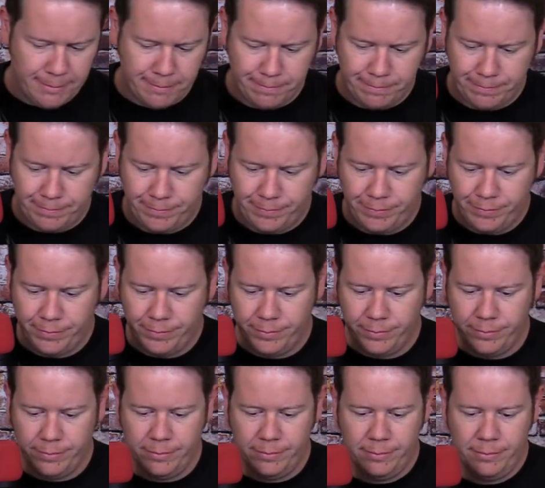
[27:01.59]

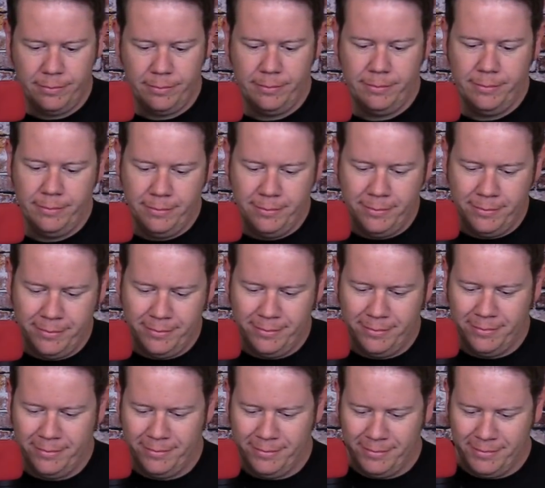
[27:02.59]

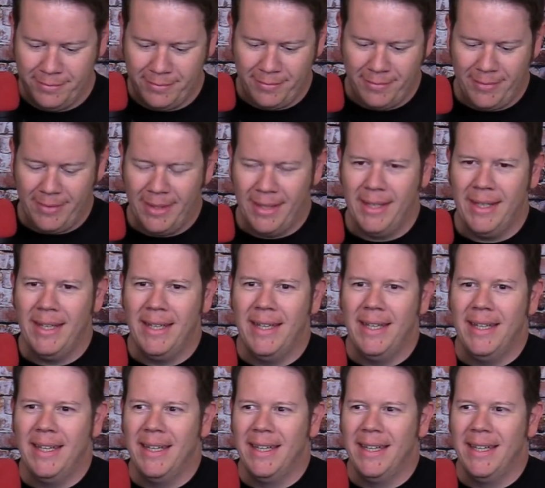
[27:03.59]
The person shown says nothing.